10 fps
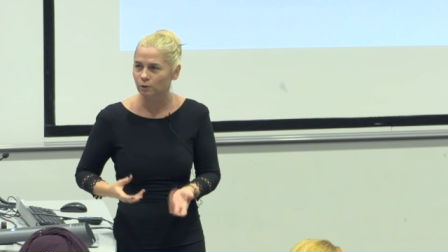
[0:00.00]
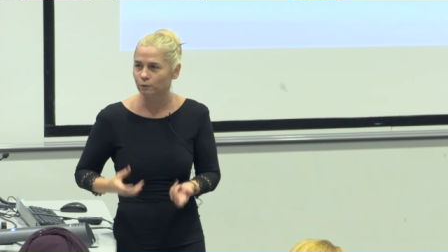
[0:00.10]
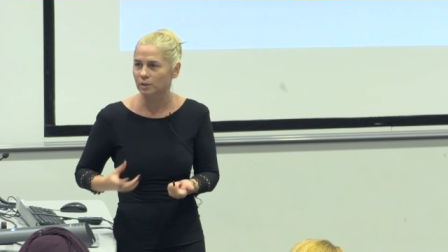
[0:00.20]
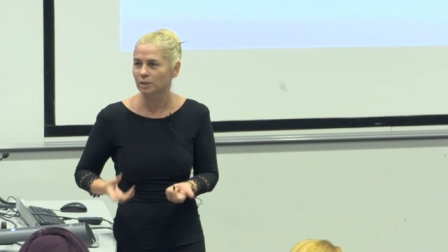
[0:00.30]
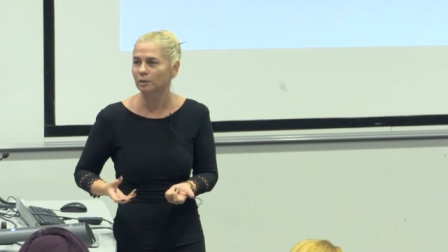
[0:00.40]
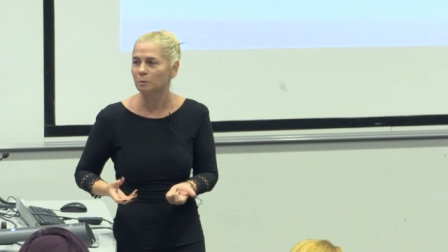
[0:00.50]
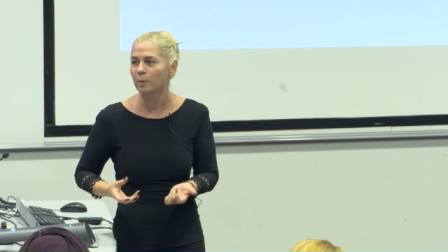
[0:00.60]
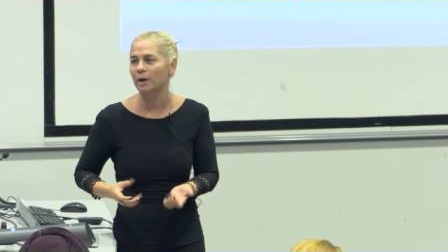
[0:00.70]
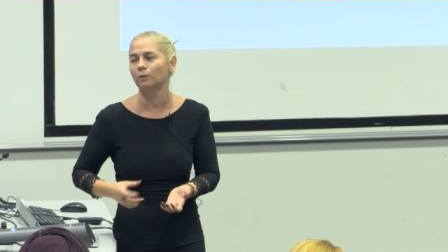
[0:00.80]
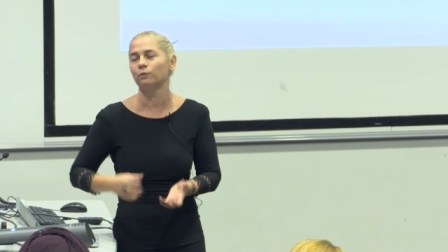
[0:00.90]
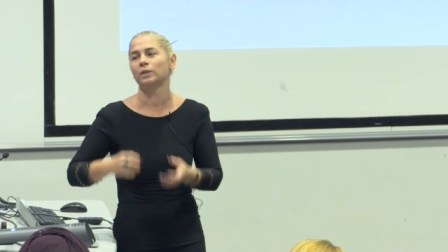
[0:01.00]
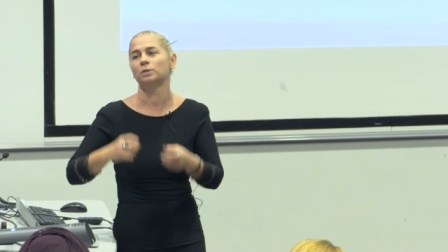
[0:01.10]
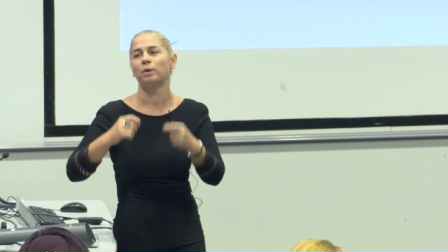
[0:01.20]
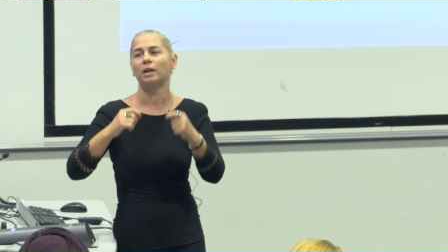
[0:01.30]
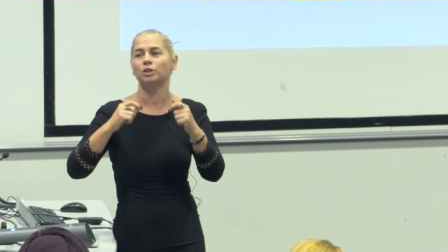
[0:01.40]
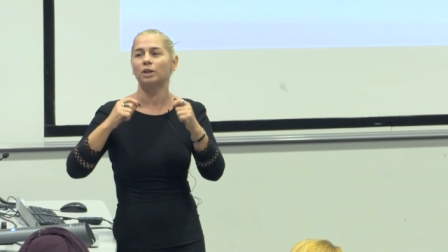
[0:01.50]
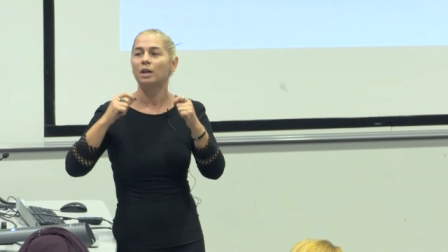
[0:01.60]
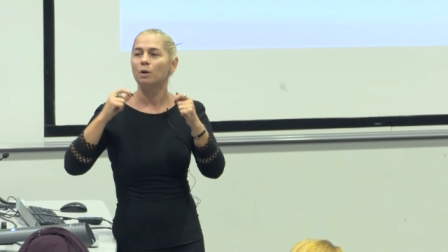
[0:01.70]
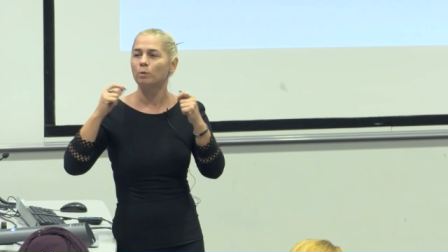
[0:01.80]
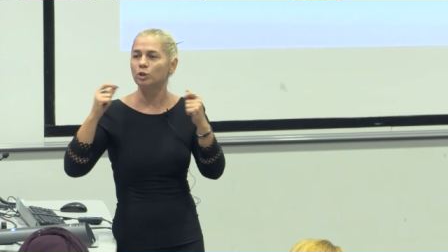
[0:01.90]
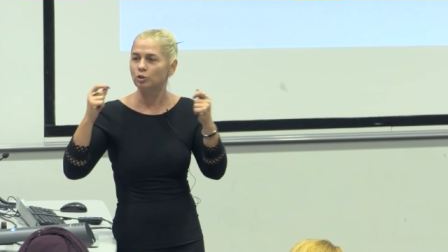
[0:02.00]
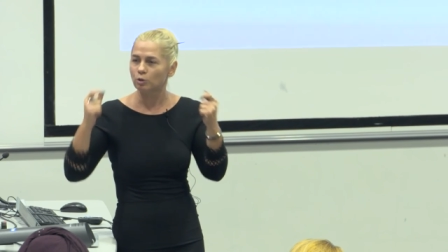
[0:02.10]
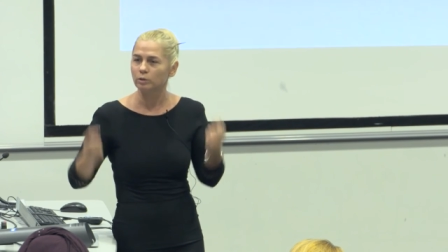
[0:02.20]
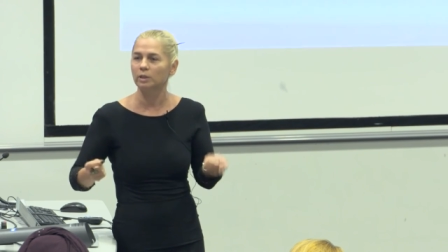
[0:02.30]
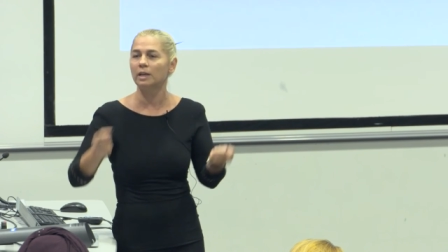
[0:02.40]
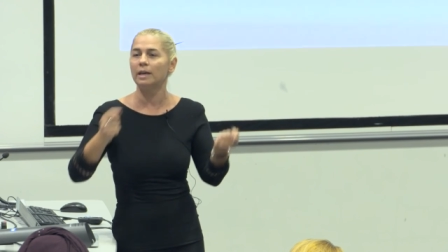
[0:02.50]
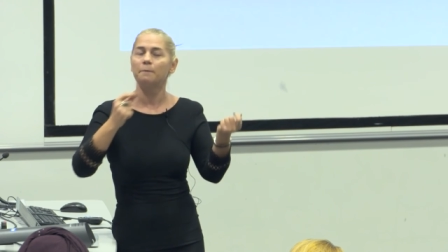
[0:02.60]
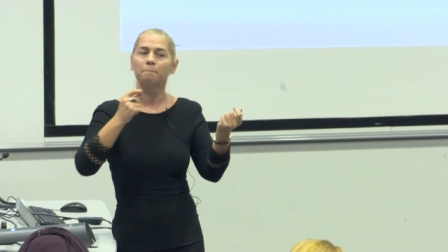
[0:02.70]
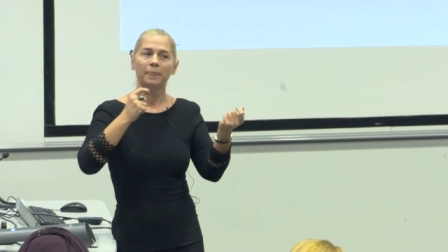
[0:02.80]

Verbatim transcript: of a certain part of expression, which totally